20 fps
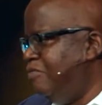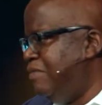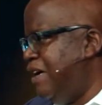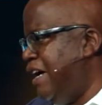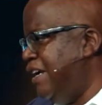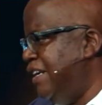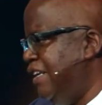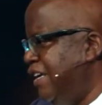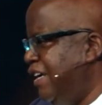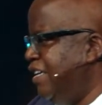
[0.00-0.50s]
of
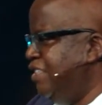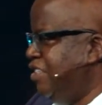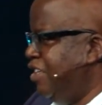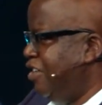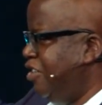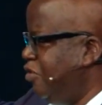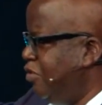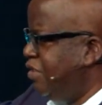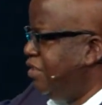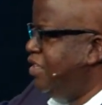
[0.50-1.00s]
my needs,
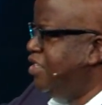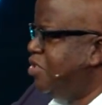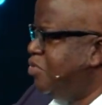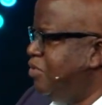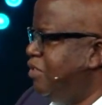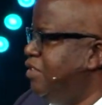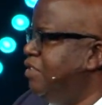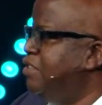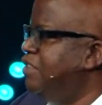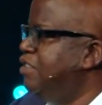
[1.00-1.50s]
including this
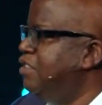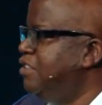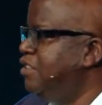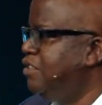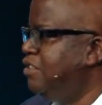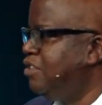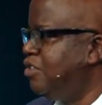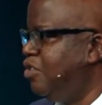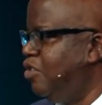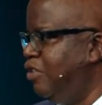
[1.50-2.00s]
one,
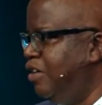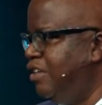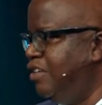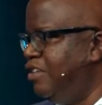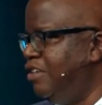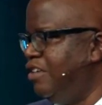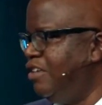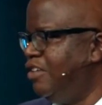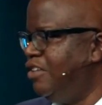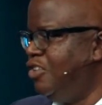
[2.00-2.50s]
according
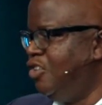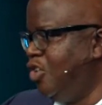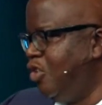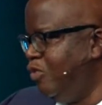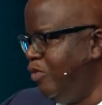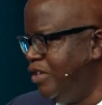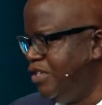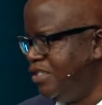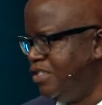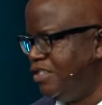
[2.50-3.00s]
to your
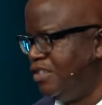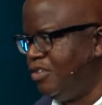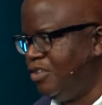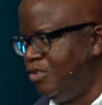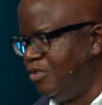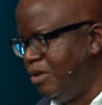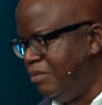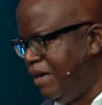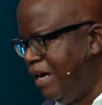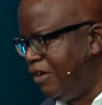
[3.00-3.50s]
riches and
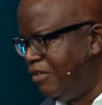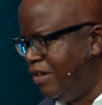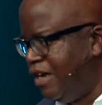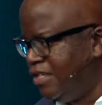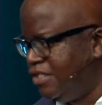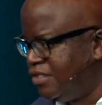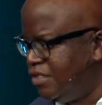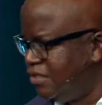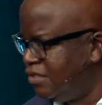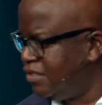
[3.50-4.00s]
glory by
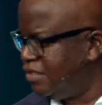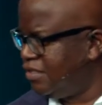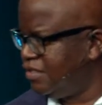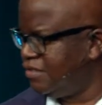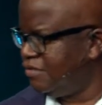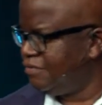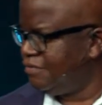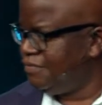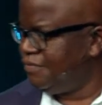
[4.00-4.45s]
Christ Jesus.